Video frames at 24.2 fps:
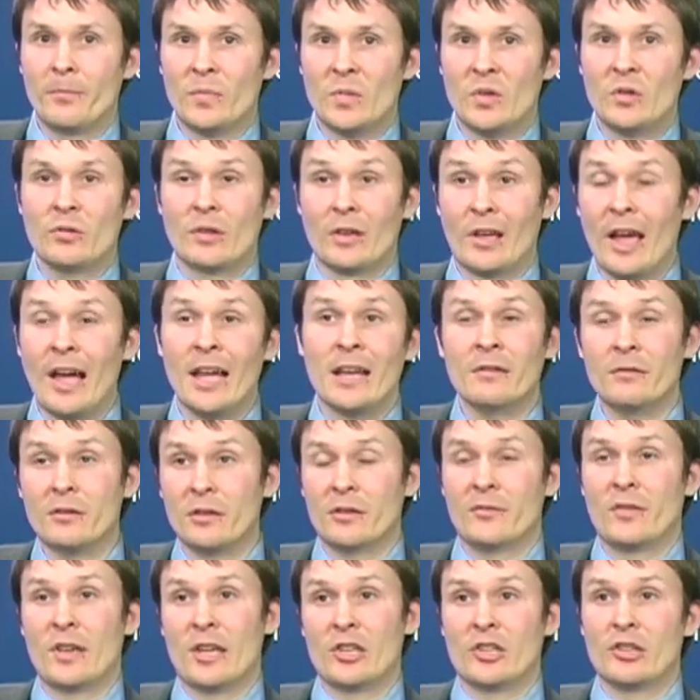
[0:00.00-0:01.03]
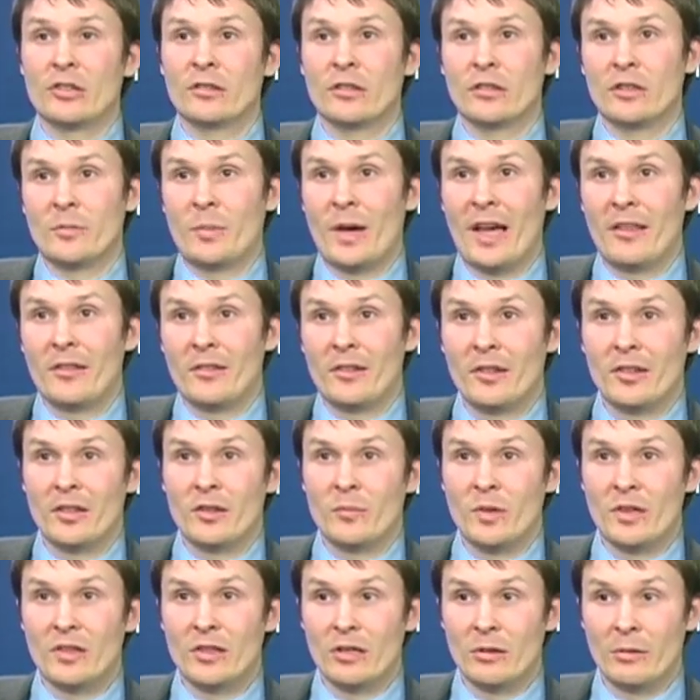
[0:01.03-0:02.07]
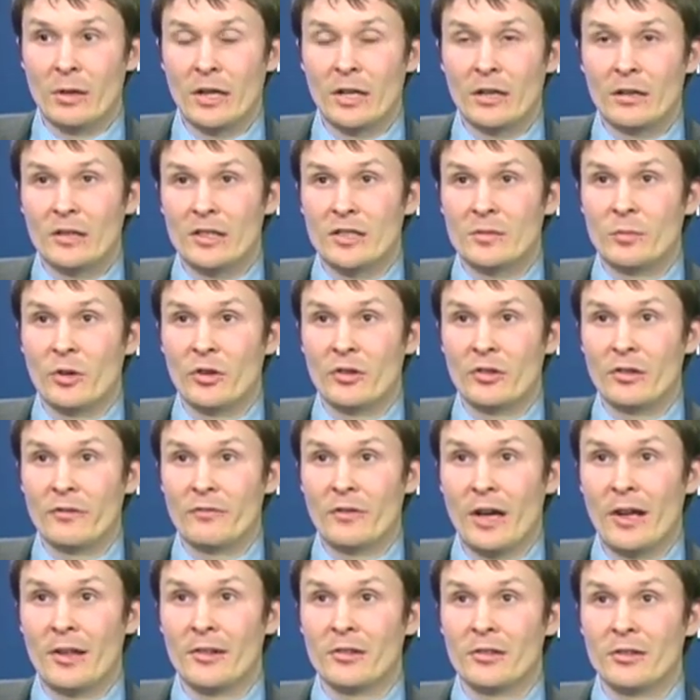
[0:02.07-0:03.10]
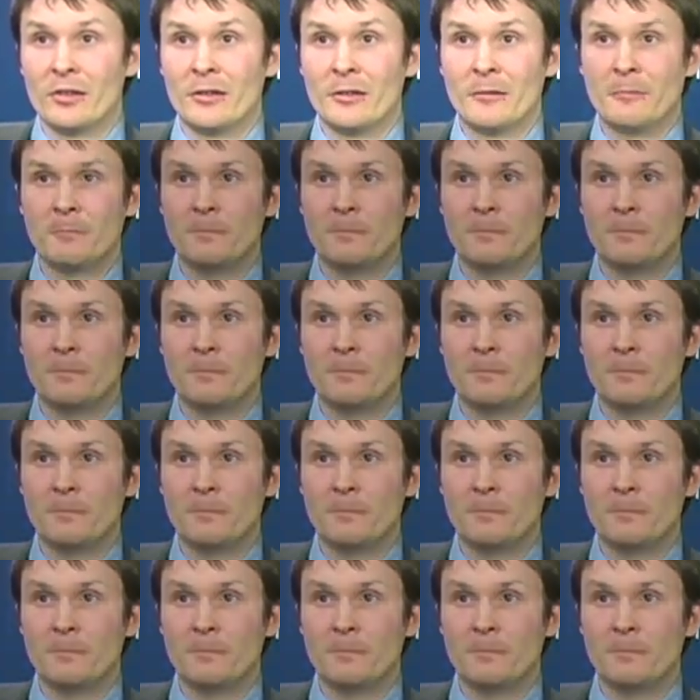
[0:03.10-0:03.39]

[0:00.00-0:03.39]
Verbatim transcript: to the kind of innovation that the patent system is theoretically supposed to foster.